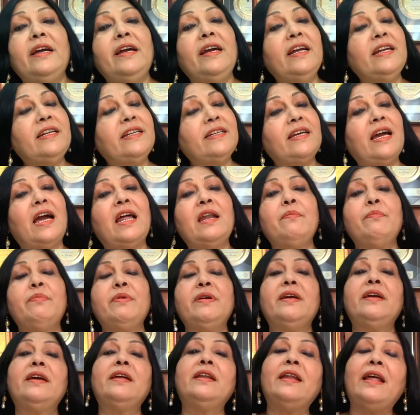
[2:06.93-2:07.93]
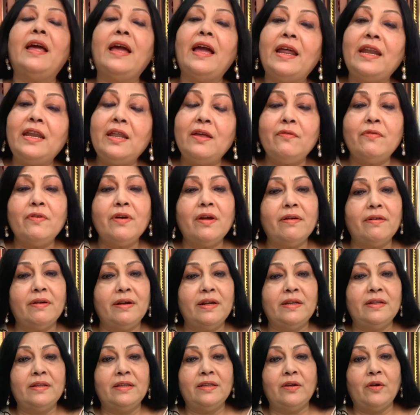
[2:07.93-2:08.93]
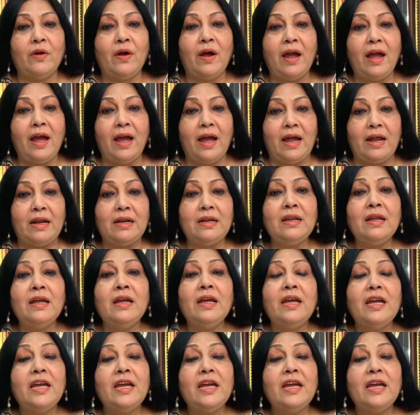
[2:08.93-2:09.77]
It can be in anywhere in the hand.